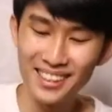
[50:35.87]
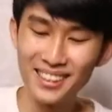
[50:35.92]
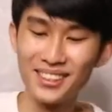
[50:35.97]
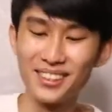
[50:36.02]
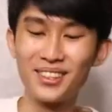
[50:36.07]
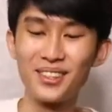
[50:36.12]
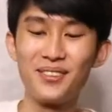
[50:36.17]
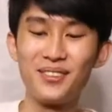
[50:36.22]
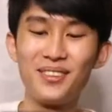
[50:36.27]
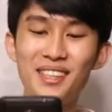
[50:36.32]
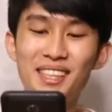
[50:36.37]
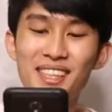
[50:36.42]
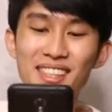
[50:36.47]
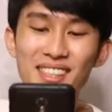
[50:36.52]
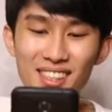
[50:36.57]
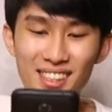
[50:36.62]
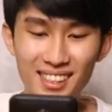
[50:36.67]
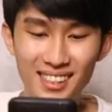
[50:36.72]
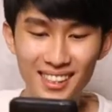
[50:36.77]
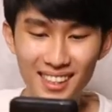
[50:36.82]
you so
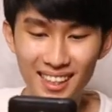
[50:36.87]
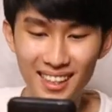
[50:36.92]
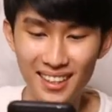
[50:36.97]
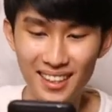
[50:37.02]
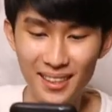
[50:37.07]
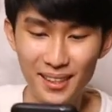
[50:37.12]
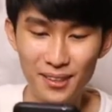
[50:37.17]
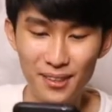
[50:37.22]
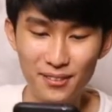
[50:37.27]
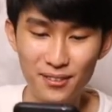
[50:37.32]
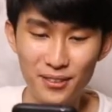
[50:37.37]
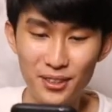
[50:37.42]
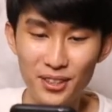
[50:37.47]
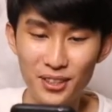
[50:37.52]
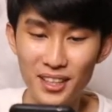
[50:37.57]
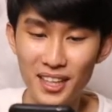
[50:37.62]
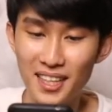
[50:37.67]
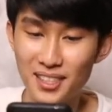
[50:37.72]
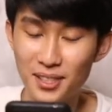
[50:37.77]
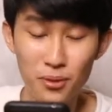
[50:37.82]
much. For you
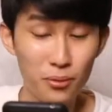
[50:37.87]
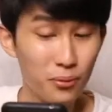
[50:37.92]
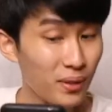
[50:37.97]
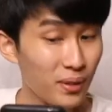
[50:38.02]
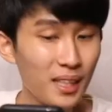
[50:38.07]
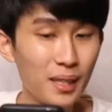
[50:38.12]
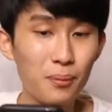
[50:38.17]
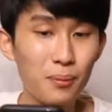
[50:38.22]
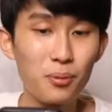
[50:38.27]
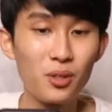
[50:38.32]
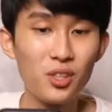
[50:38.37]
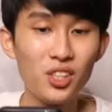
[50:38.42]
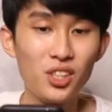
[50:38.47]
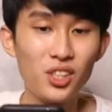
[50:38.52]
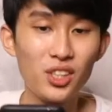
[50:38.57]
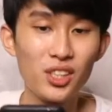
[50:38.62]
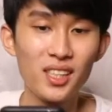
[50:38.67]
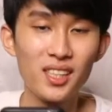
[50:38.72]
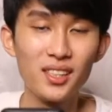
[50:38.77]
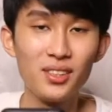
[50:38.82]
guys, I really
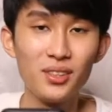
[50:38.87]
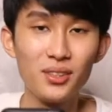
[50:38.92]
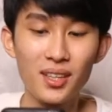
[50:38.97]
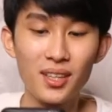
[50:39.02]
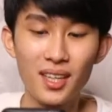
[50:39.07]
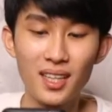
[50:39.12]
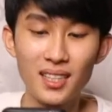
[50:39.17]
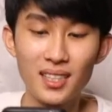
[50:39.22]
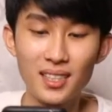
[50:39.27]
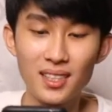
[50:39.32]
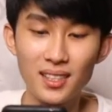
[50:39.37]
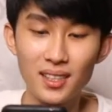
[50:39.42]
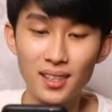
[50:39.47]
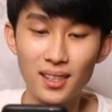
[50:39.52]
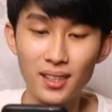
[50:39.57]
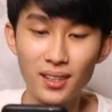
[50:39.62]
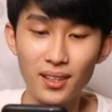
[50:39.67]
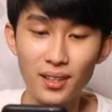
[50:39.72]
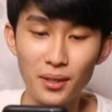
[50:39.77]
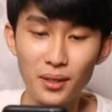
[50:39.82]
appreciate you guys,
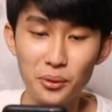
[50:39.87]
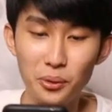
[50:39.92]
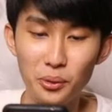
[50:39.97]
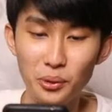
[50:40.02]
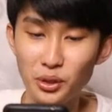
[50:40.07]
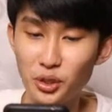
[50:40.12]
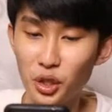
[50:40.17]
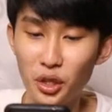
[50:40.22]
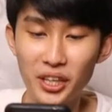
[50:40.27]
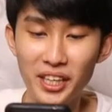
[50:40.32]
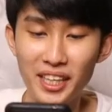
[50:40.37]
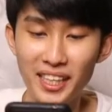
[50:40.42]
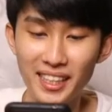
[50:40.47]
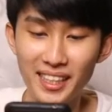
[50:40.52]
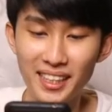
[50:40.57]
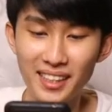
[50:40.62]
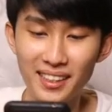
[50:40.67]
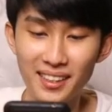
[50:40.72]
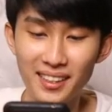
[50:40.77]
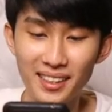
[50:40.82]
you know, joining
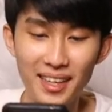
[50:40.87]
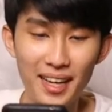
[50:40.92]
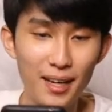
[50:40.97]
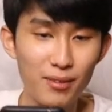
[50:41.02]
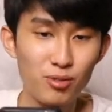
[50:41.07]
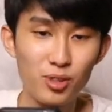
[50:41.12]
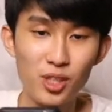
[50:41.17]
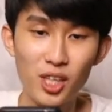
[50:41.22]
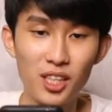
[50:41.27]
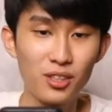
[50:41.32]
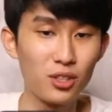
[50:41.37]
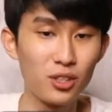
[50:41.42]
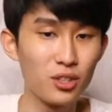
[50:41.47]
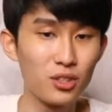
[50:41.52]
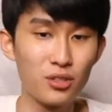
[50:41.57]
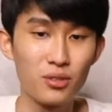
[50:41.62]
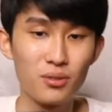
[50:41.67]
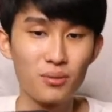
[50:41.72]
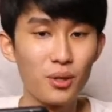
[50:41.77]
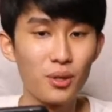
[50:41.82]
in the live chat,
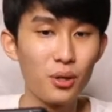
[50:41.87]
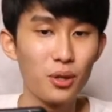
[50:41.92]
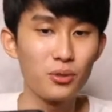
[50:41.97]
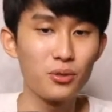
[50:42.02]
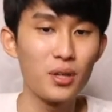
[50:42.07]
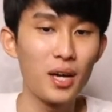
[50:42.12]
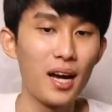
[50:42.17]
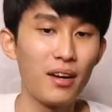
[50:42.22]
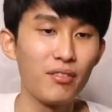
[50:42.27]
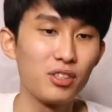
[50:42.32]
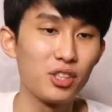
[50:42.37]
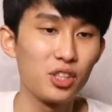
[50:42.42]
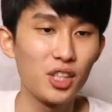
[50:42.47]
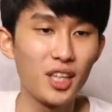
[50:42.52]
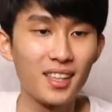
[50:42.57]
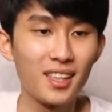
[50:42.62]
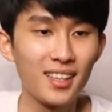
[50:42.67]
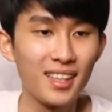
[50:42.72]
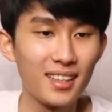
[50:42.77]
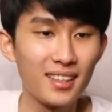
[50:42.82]
just, you know, to have a
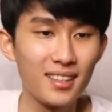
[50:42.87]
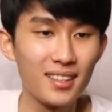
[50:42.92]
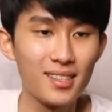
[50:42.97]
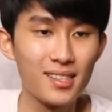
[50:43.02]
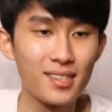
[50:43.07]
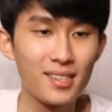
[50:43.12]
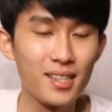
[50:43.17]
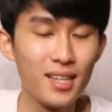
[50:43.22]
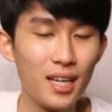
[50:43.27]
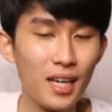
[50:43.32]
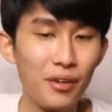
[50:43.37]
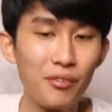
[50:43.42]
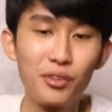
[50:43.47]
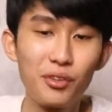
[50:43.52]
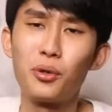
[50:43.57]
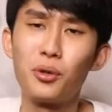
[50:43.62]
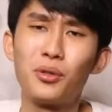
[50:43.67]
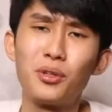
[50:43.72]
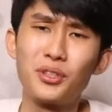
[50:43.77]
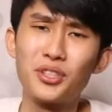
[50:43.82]
chat like this, even
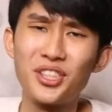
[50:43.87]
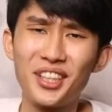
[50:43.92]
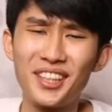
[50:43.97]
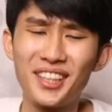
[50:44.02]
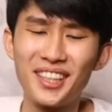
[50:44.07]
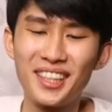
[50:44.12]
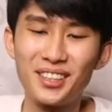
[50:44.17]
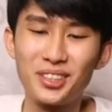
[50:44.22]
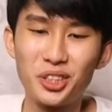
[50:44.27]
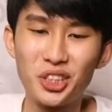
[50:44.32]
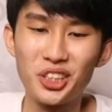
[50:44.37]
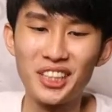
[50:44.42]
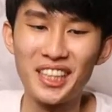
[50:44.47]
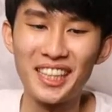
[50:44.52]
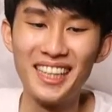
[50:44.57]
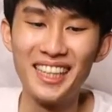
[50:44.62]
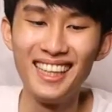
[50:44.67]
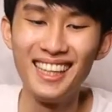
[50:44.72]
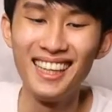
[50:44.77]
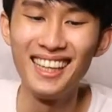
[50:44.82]
though there's nothing
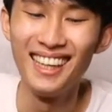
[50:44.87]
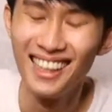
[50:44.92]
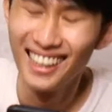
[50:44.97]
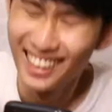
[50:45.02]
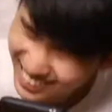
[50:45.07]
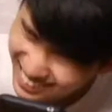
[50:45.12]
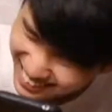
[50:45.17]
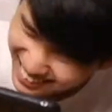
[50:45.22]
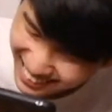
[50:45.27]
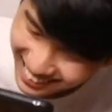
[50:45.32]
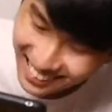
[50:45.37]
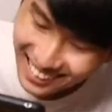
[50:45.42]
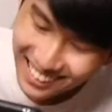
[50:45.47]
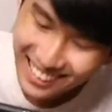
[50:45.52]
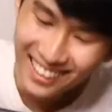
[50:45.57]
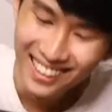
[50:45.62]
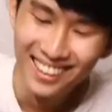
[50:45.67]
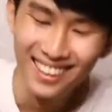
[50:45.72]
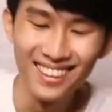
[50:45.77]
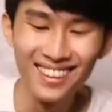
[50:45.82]
interesting.
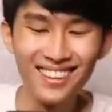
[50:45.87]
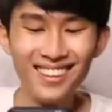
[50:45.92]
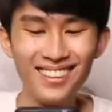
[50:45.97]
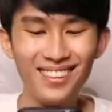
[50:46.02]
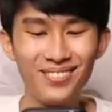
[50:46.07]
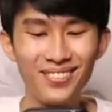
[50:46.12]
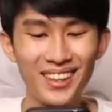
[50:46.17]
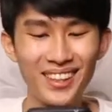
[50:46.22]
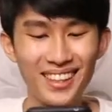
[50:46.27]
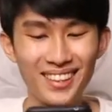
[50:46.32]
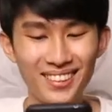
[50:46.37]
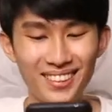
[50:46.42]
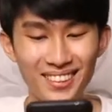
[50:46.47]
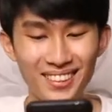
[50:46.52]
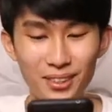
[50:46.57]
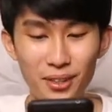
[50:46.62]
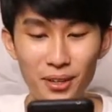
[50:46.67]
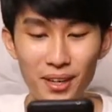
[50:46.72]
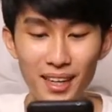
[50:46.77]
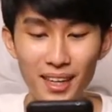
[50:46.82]
Oh my
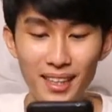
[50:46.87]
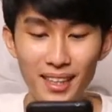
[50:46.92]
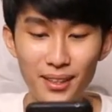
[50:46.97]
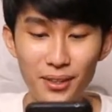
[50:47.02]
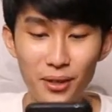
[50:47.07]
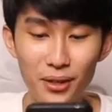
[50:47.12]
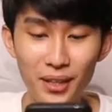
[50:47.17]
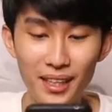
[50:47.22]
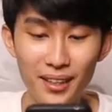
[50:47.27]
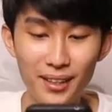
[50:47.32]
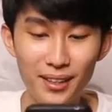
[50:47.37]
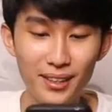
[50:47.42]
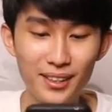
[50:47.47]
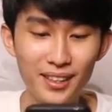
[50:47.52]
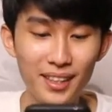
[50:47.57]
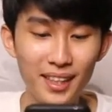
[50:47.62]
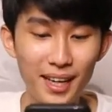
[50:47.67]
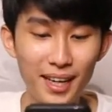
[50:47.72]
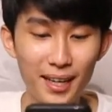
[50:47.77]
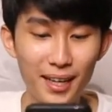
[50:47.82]
goodness, orang Indo
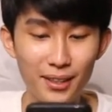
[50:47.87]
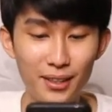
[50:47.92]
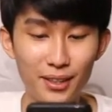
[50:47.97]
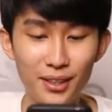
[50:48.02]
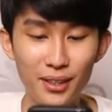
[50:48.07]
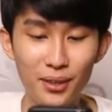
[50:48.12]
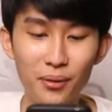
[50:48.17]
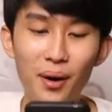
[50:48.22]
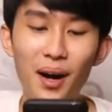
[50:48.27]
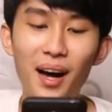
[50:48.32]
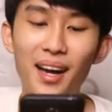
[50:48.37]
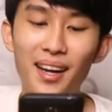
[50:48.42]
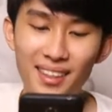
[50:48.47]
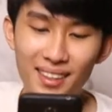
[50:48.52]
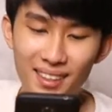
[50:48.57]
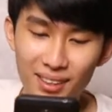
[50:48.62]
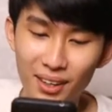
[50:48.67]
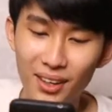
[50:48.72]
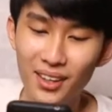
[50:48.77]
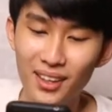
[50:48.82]
Inggrisnya kayak gini,
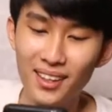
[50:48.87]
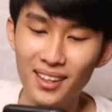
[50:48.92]
waduh.